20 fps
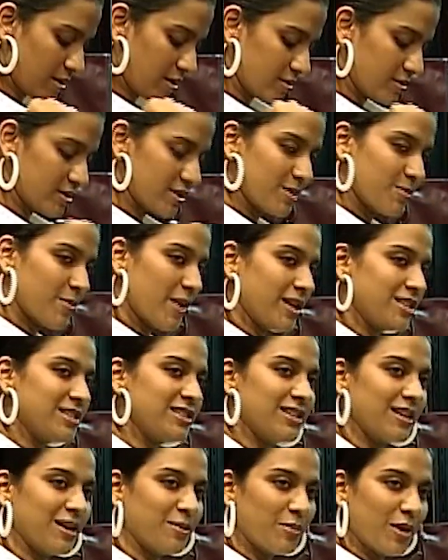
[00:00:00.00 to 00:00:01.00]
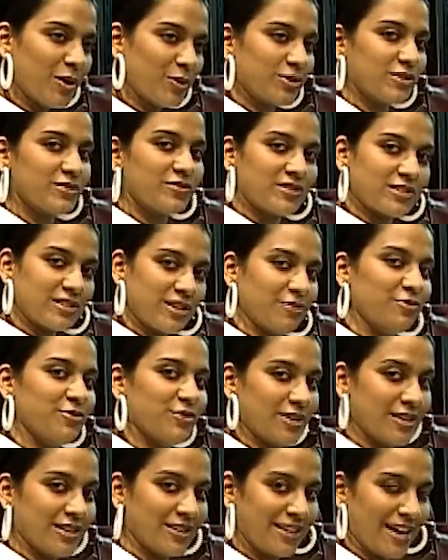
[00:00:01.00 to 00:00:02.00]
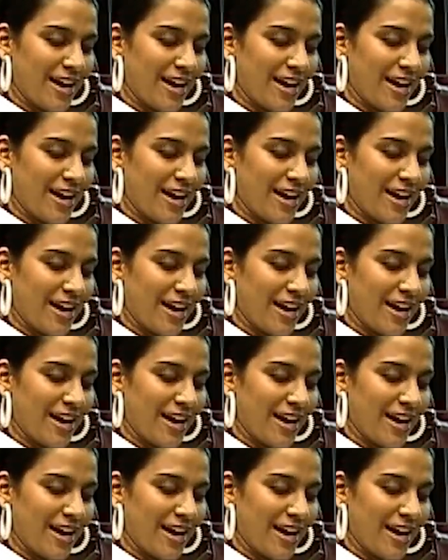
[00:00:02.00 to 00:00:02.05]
Just imagine the amount of stuff you can